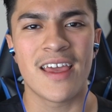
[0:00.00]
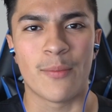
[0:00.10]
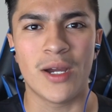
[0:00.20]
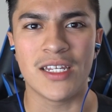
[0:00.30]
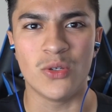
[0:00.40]

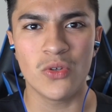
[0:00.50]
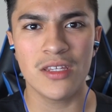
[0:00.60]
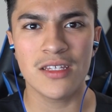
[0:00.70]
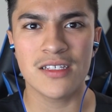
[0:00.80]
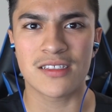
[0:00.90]
by
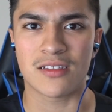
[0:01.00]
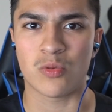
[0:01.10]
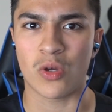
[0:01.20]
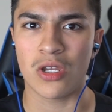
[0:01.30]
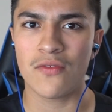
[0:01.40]
doing this,
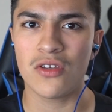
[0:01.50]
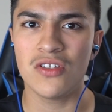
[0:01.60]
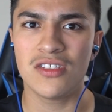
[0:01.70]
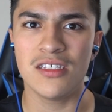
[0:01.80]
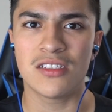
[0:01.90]
whenever you
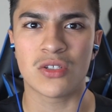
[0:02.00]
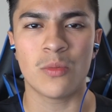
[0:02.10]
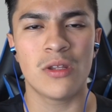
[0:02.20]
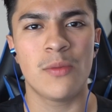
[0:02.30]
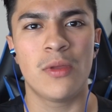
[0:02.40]
see so
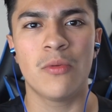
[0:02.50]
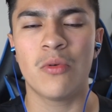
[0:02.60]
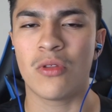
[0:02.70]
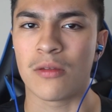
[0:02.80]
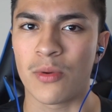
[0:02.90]
many people
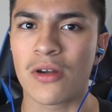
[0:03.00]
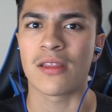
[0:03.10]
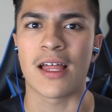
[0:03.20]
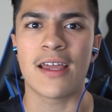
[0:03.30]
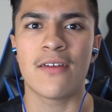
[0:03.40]
with a better
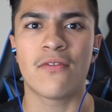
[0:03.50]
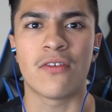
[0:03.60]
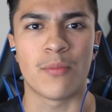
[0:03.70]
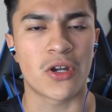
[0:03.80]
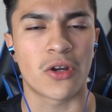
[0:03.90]
life,
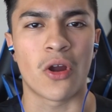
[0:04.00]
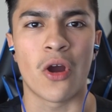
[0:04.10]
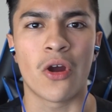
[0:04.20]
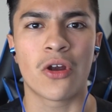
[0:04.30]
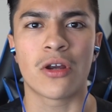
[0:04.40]
a better
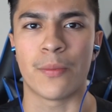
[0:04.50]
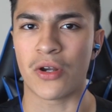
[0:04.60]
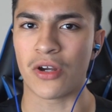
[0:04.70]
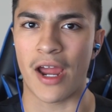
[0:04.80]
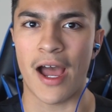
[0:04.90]
car, a
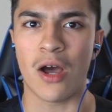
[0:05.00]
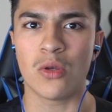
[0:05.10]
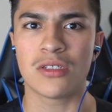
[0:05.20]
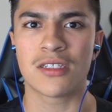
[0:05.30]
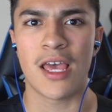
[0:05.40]
better
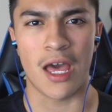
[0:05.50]
house,